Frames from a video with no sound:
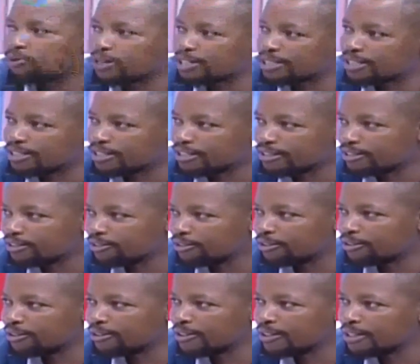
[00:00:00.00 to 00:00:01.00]
want you
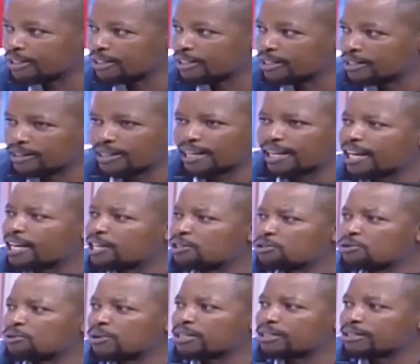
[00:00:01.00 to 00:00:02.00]
know, so the grades
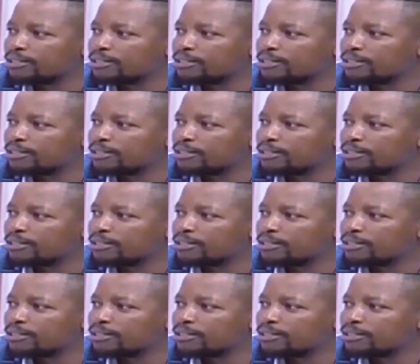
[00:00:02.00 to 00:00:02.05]
one will